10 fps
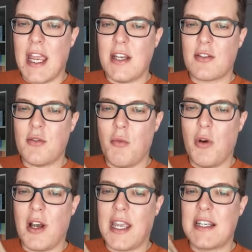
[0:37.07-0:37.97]
It doesn't
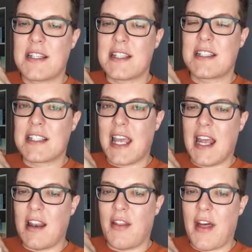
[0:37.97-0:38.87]
work into the
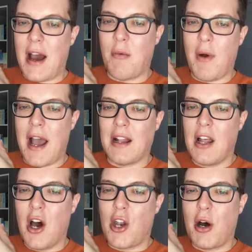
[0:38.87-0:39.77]
skin that
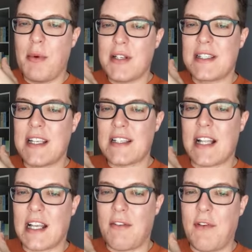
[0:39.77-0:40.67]
well and almost
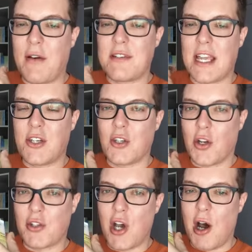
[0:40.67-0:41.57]
sits like a
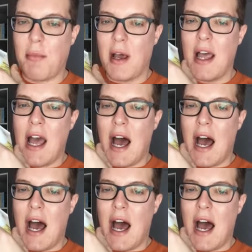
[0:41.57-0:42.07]
foundation on top.